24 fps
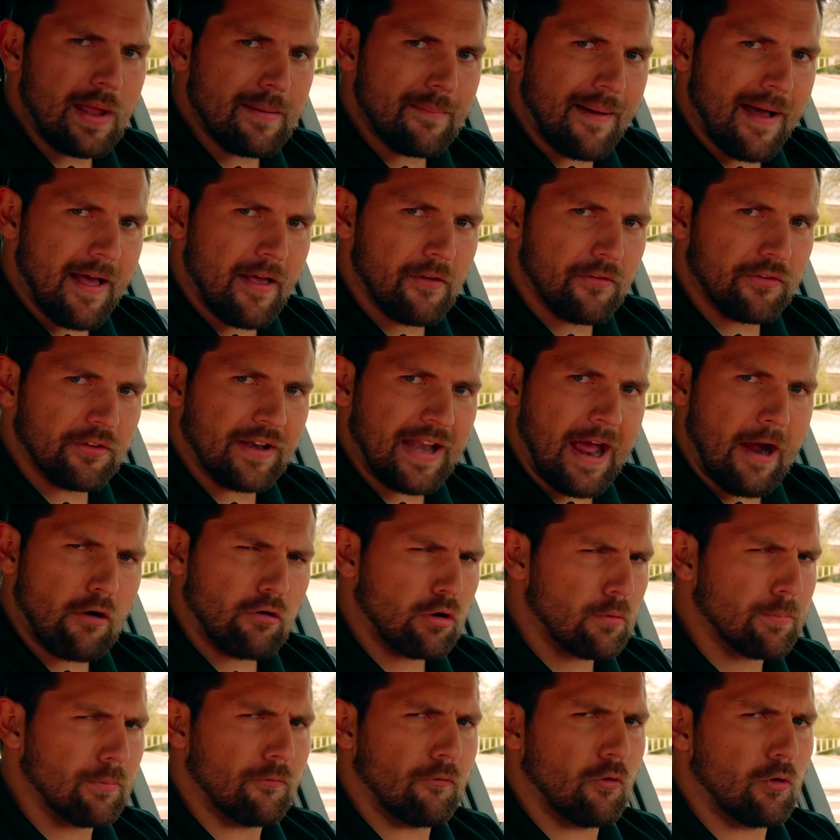miles an
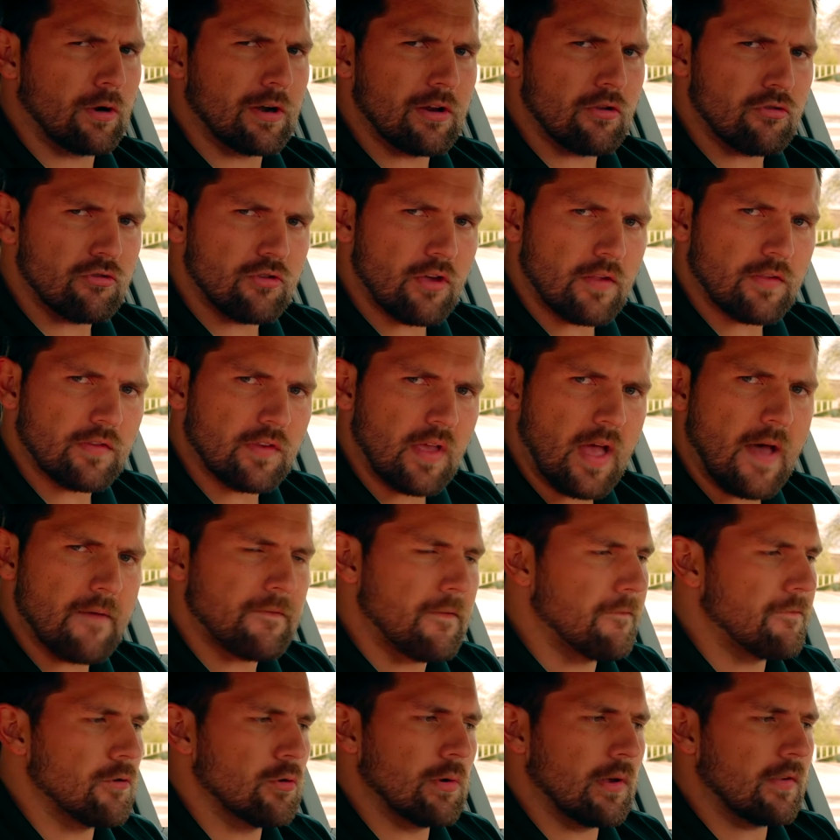hour before it shuts off.
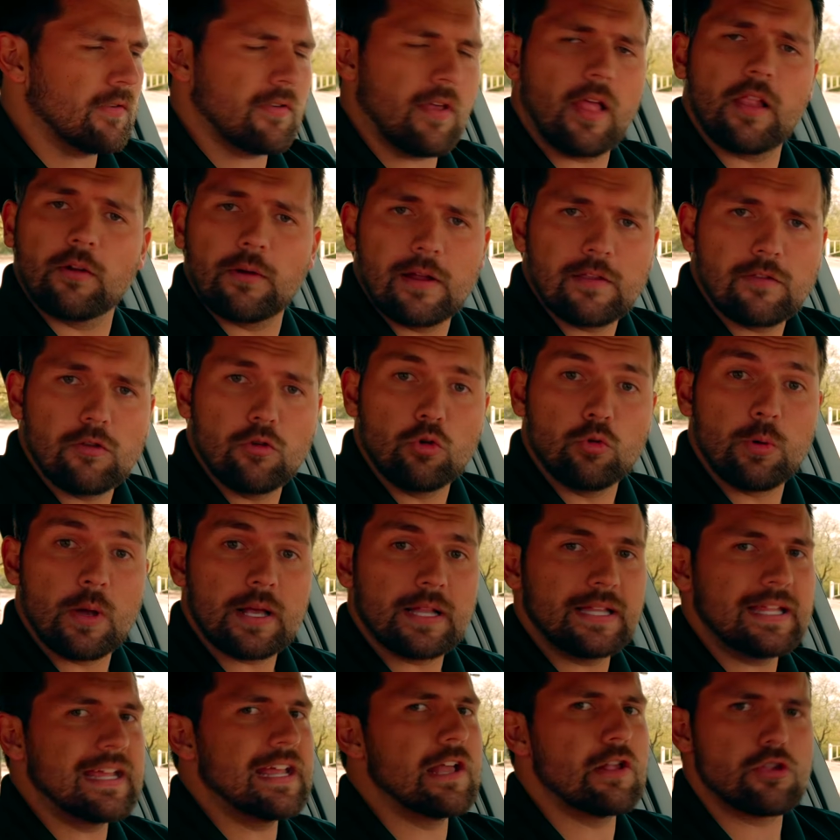If you accelerate too
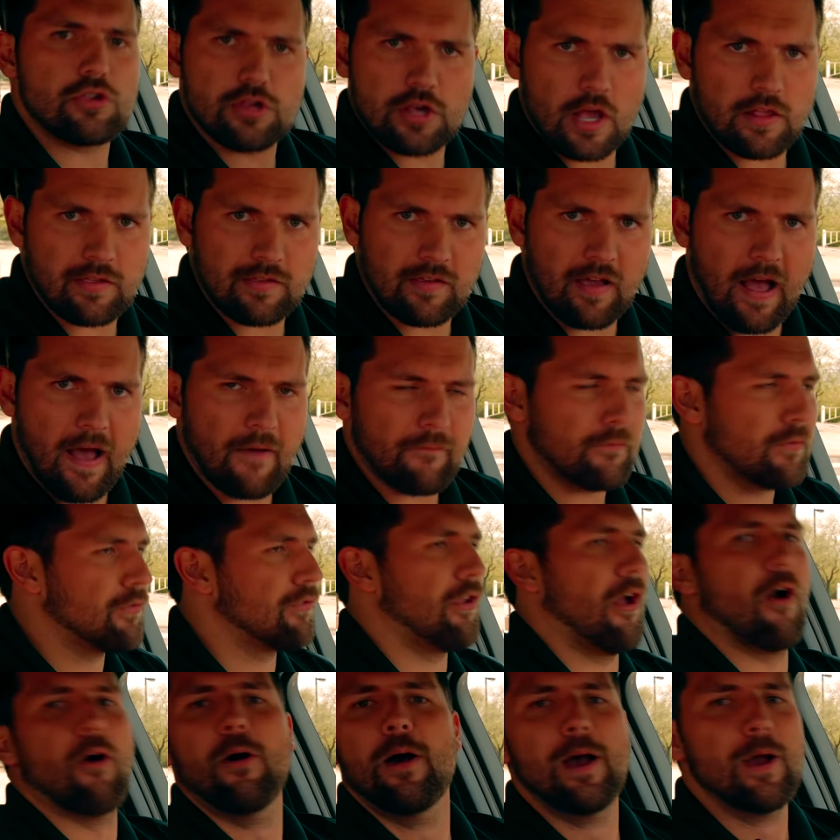quickly, it shuts off.
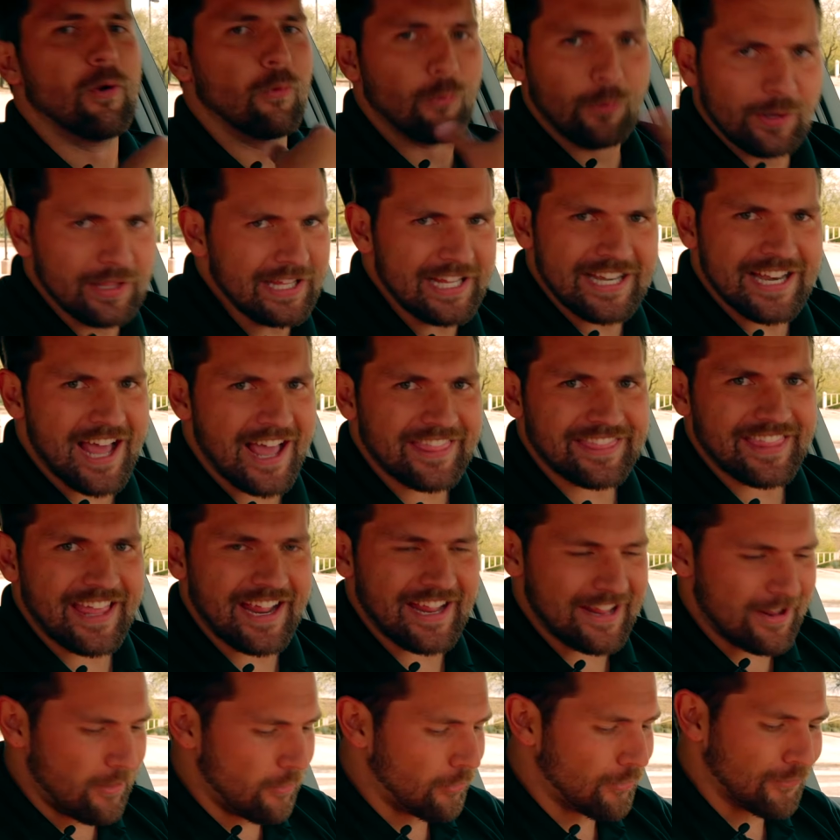So really not
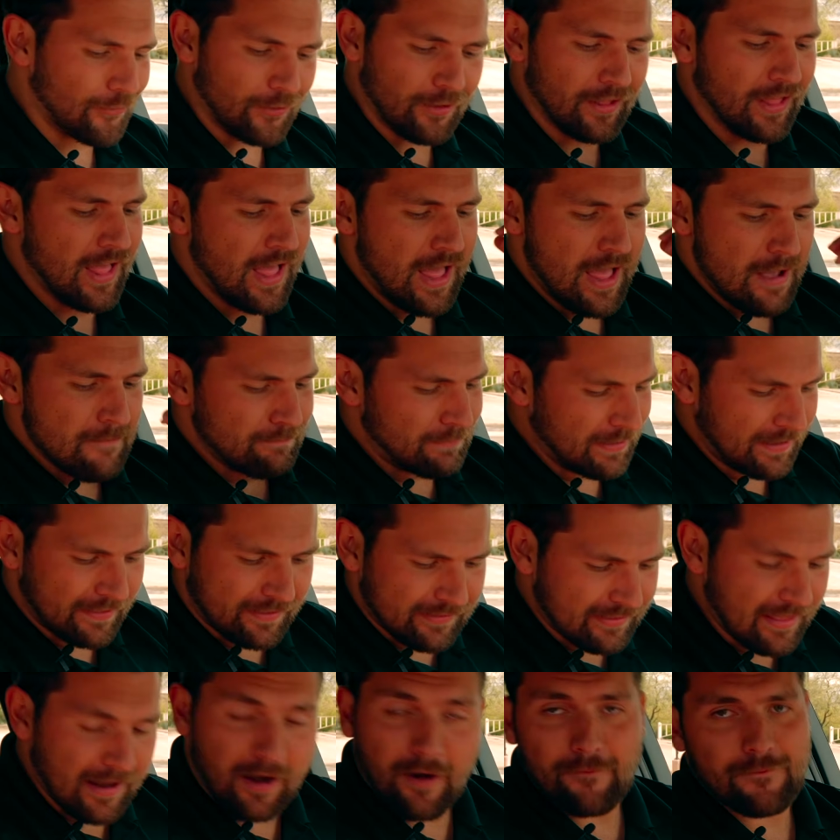that useful, but
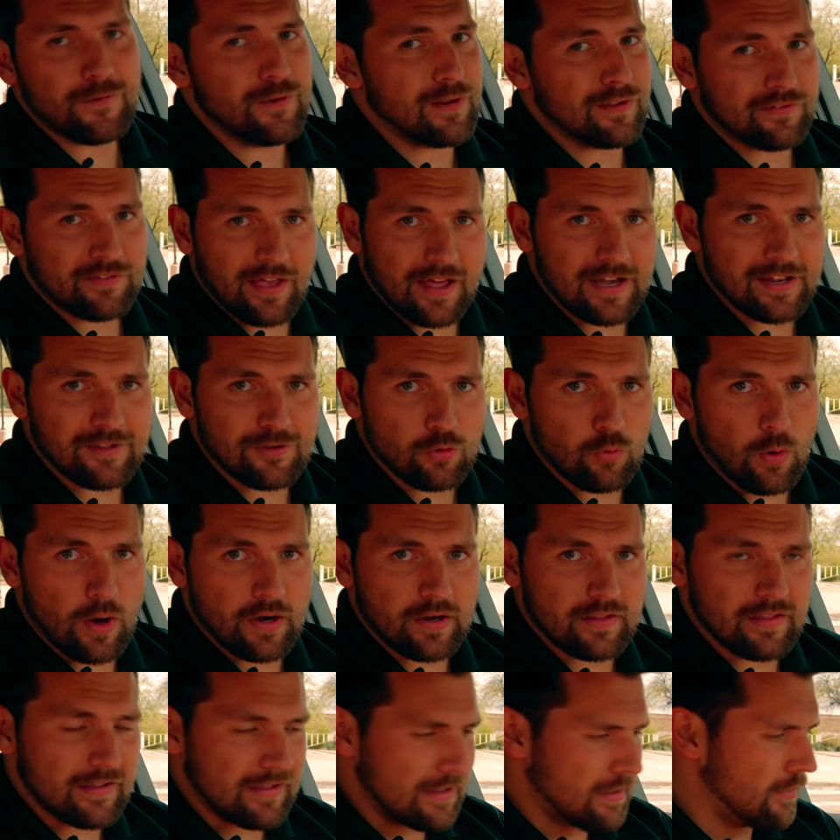it's there if you decided you
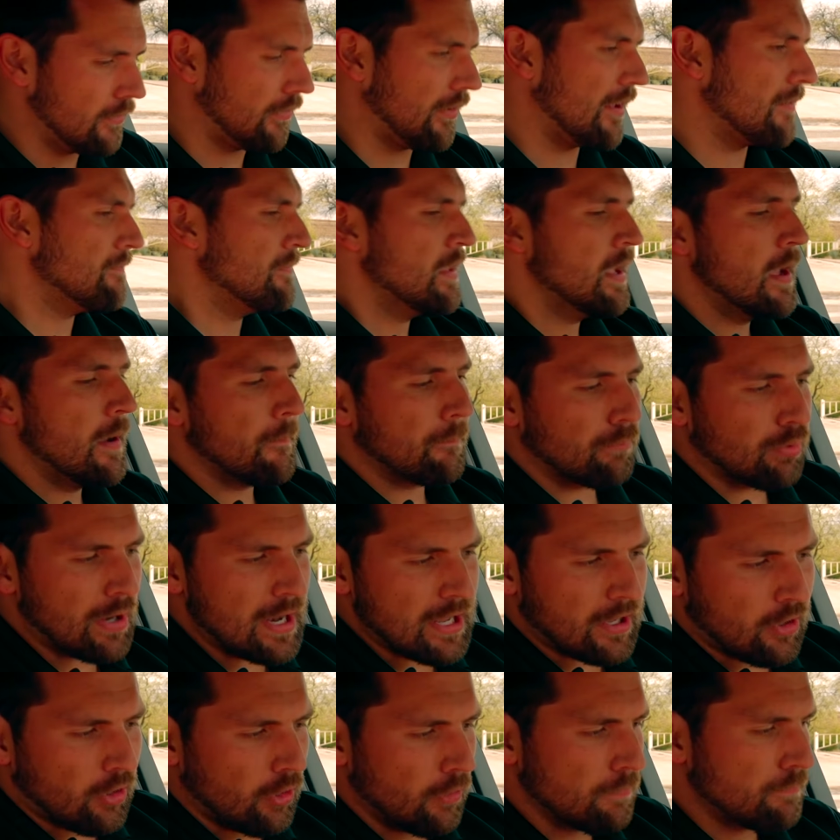wanted to use it.
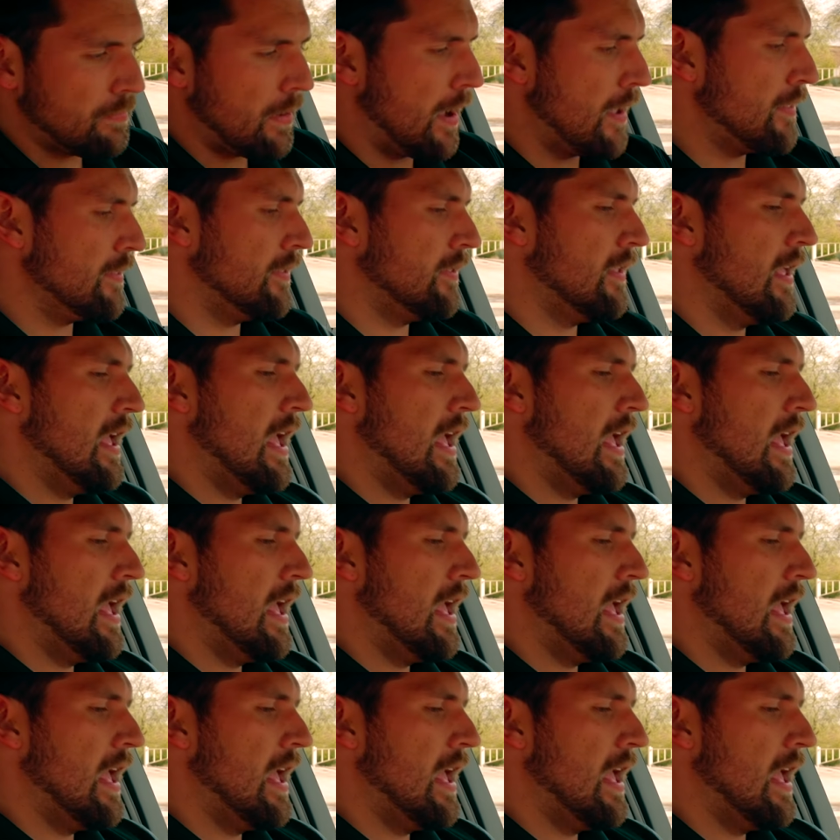Brake hold button,